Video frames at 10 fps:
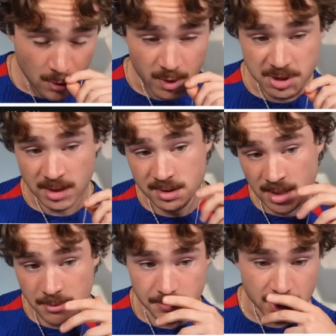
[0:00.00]
Wait, chat. This
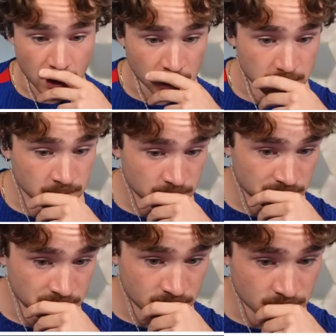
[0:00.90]
guy might be cold.
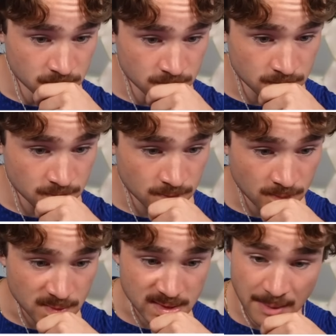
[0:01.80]

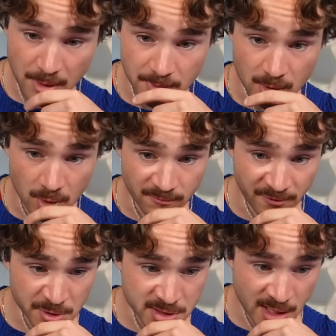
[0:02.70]
This guy might be cold.
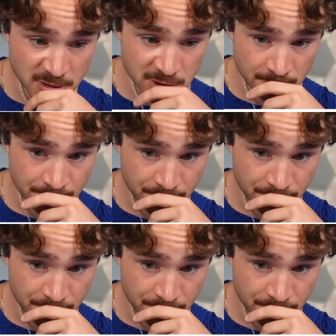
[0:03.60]
First touch.